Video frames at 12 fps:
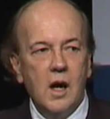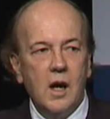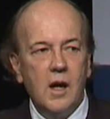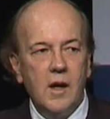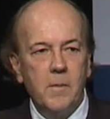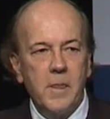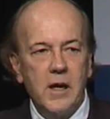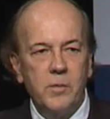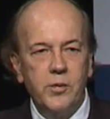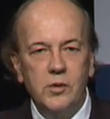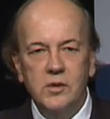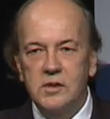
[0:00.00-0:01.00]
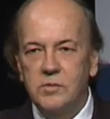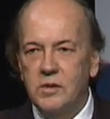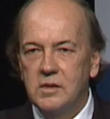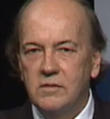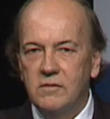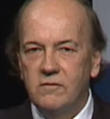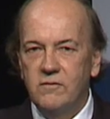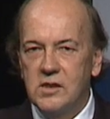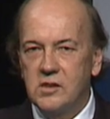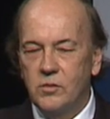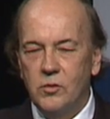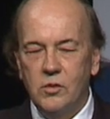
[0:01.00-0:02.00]
Now, Putin has been
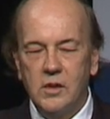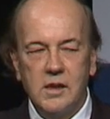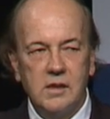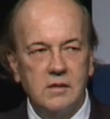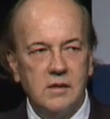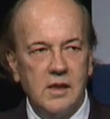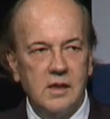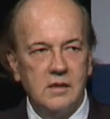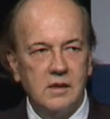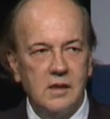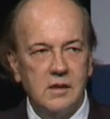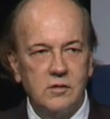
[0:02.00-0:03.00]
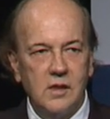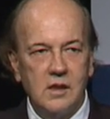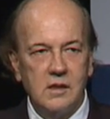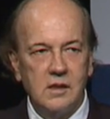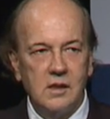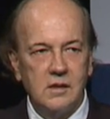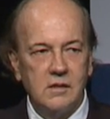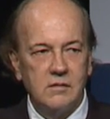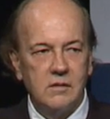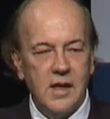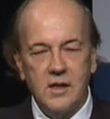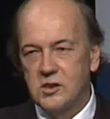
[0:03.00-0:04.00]
visible and
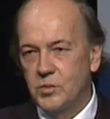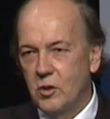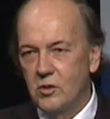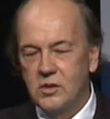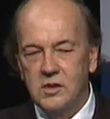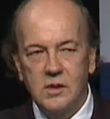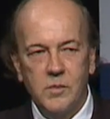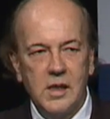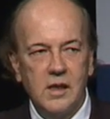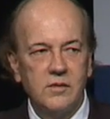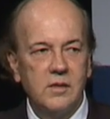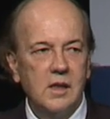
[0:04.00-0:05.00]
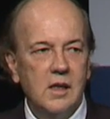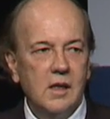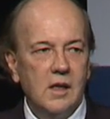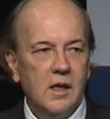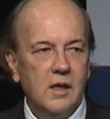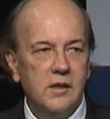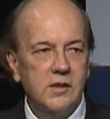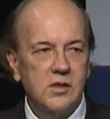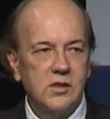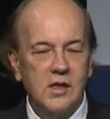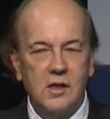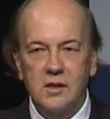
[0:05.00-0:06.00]
outspoken about his
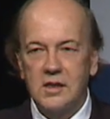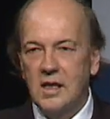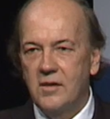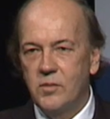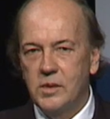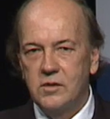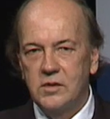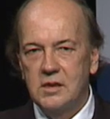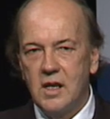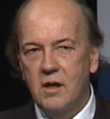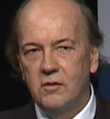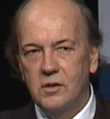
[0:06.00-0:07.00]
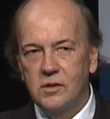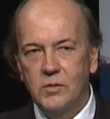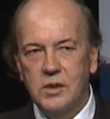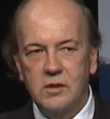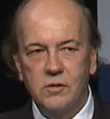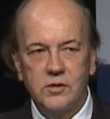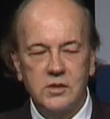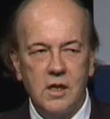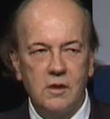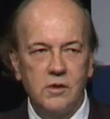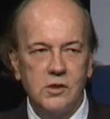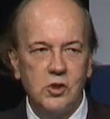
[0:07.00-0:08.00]
desire to get off under the dollar and what he calls
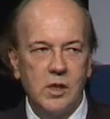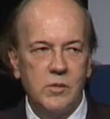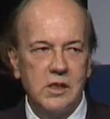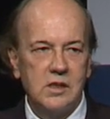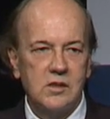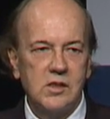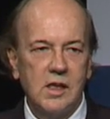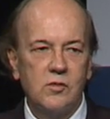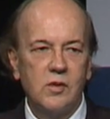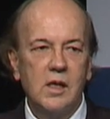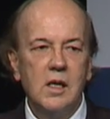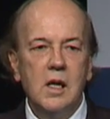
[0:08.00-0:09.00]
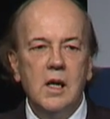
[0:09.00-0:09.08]
dollar hegemony, et cetera.